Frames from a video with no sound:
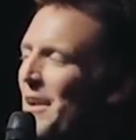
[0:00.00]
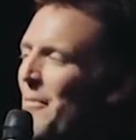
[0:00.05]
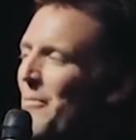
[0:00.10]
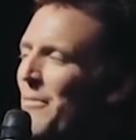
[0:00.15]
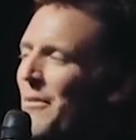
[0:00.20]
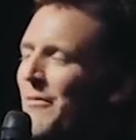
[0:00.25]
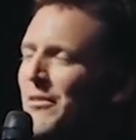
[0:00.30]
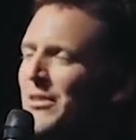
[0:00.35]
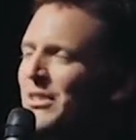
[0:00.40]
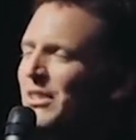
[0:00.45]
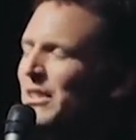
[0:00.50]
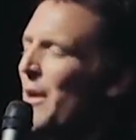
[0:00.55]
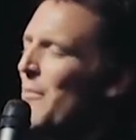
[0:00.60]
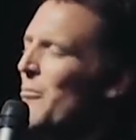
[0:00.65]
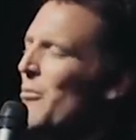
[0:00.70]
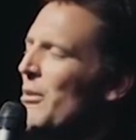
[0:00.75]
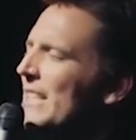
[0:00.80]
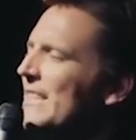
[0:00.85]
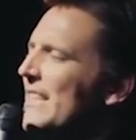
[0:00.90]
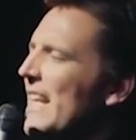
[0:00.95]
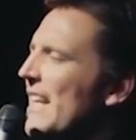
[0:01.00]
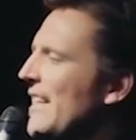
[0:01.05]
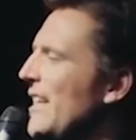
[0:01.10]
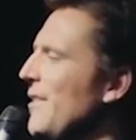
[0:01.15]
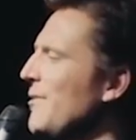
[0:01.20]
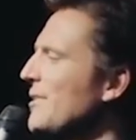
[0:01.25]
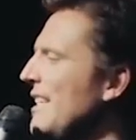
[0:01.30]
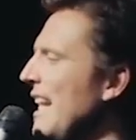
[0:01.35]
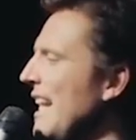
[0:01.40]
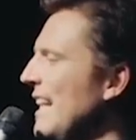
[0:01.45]
But for some reason, I think it
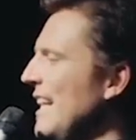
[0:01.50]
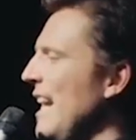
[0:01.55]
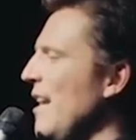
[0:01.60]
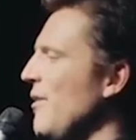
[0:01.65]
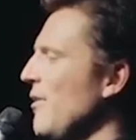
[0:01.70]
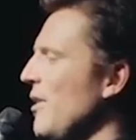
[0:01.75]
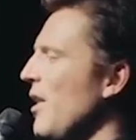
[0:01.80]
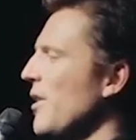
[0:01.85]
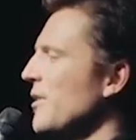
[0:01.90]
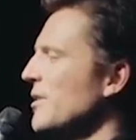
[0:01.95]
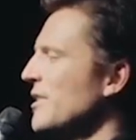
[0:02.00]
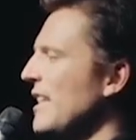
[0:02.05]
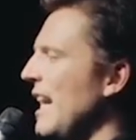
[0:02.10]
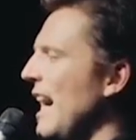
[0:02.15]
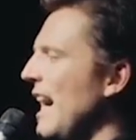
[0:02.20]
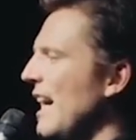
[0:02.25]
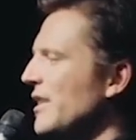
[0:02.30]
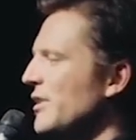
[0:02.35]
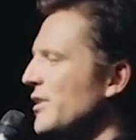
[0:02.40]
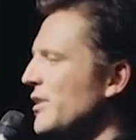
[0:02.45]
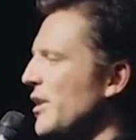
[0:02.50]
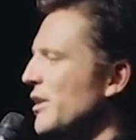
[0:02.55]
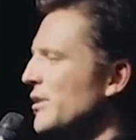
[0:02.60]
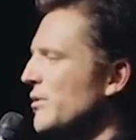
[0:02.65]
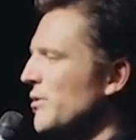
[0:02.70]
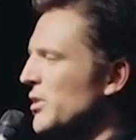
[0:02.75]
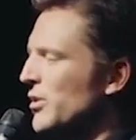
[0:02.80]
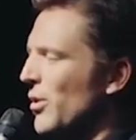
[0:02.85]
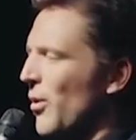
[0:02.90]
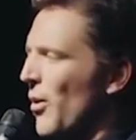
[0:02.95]
was hanging out with all those Scottish dudes
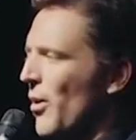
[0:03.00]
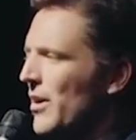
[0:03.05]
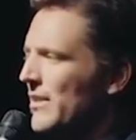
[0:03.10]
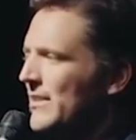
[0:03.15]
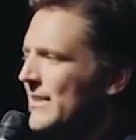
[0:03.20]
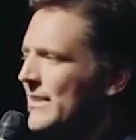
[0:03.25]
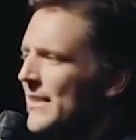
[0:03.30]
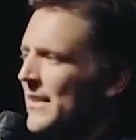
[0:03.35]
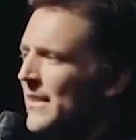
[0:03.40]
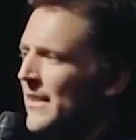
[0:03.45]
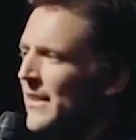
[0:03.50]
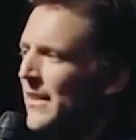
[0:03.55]
with swords.